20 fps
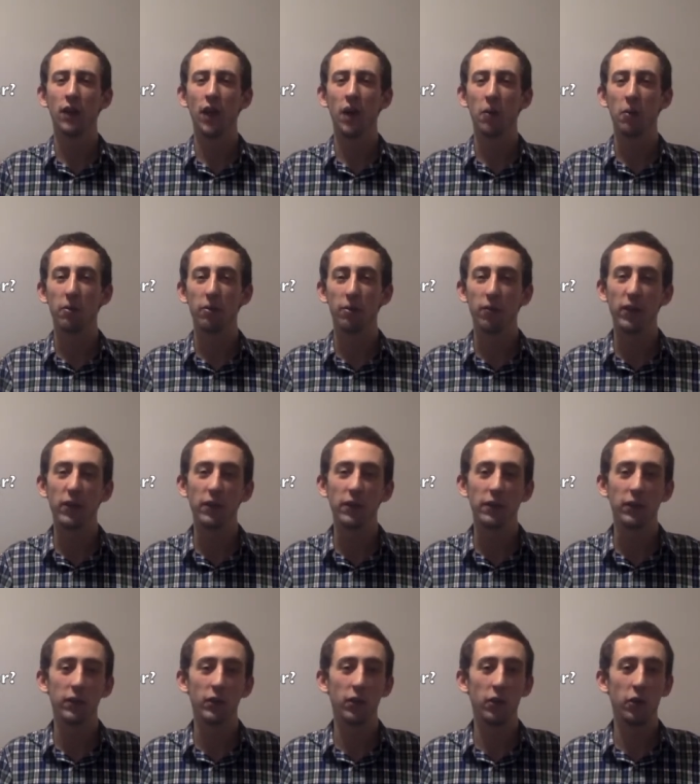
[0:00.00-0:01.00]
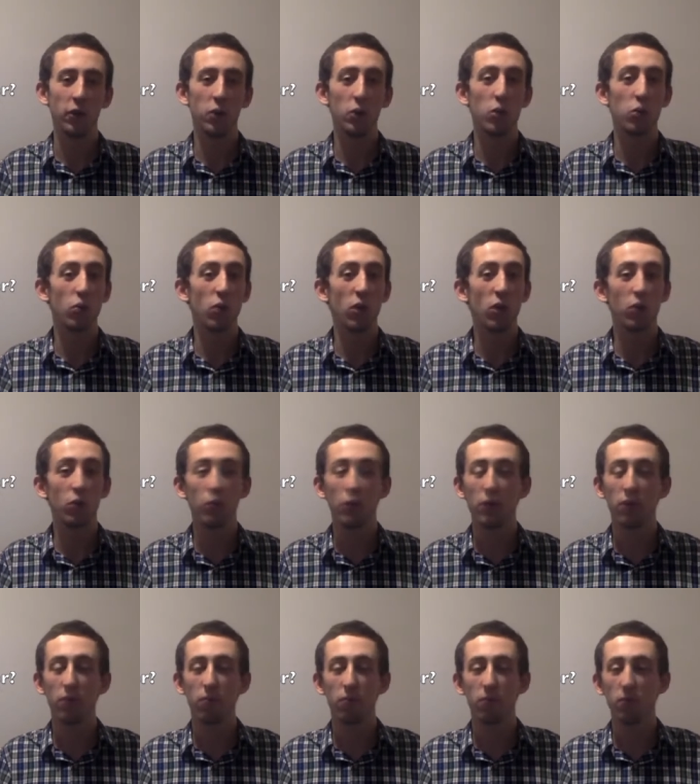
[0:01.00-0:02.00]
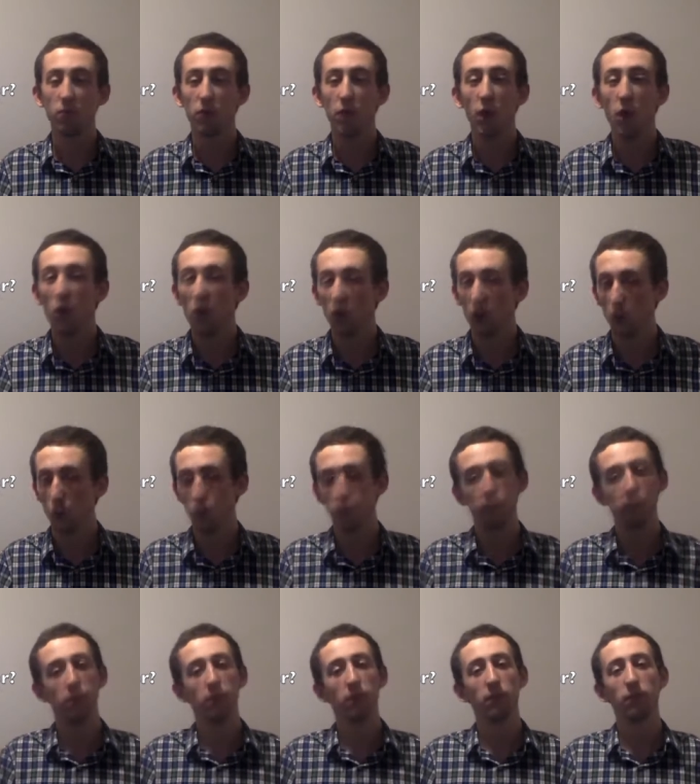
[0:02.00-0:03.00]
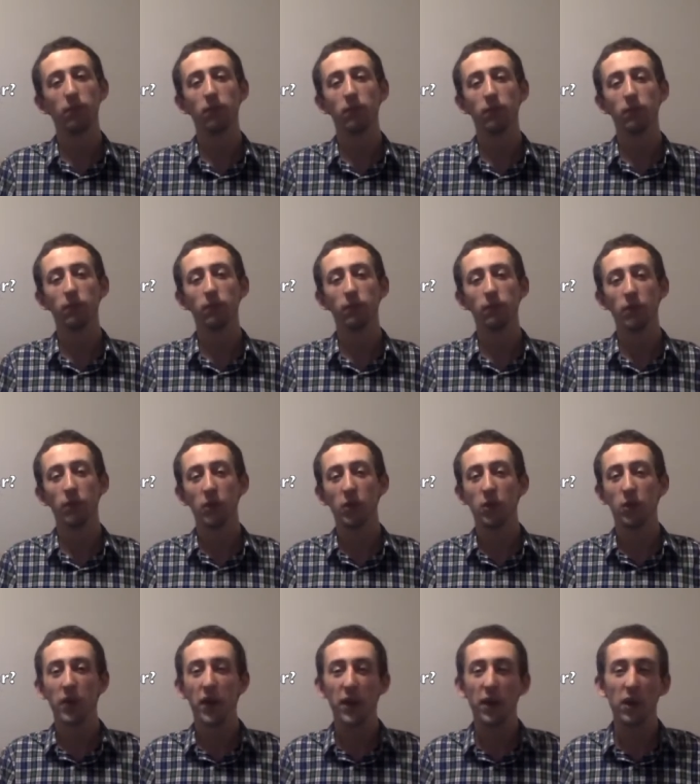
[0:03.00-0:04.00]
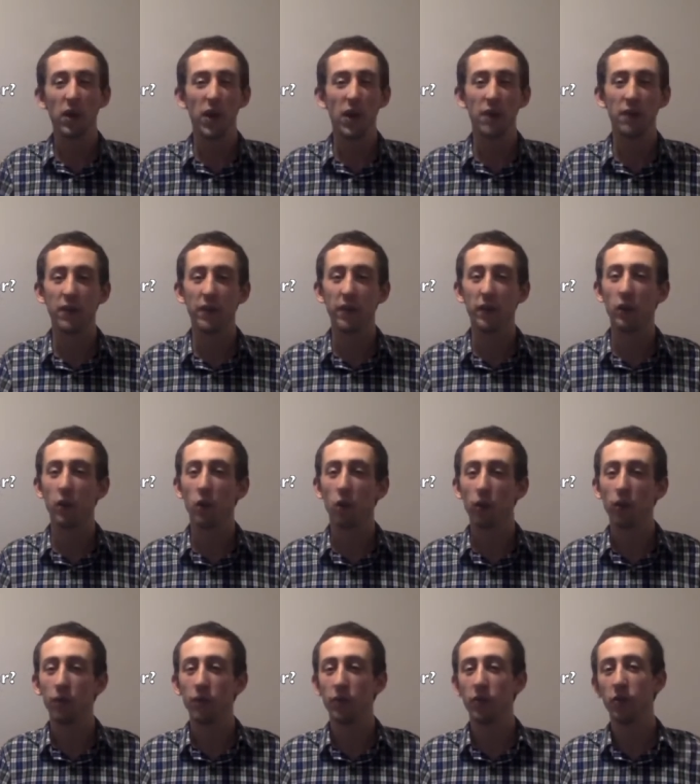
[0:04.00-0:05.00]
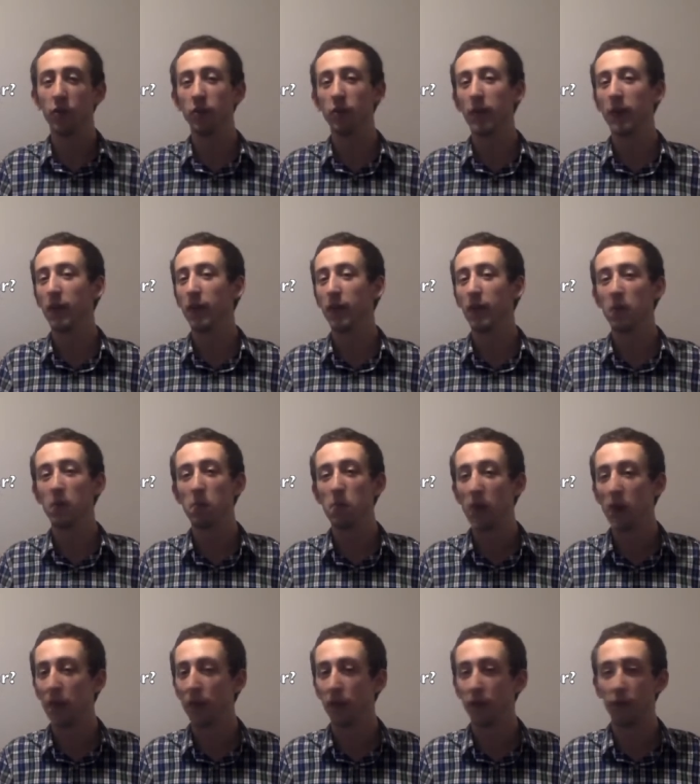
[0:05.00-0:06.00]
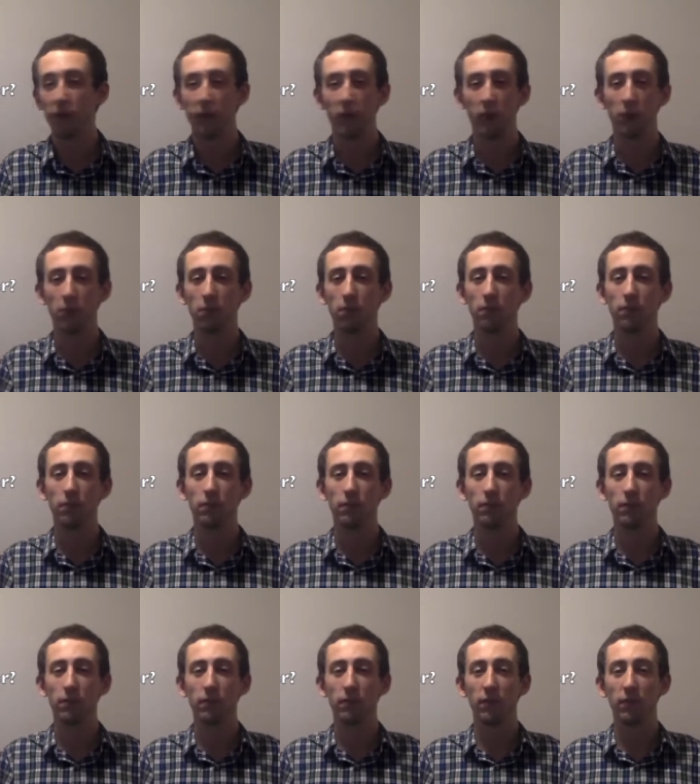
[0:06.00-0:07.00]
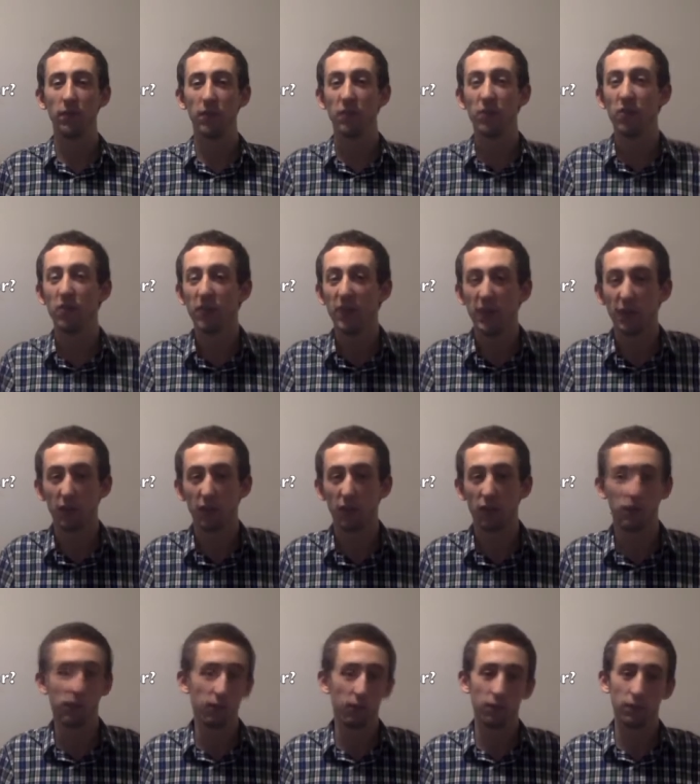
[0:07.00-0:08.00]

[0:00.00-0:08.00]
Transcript: I'm afraid you groan with no hope. You cannot have any confidence of anything better to come. This is it.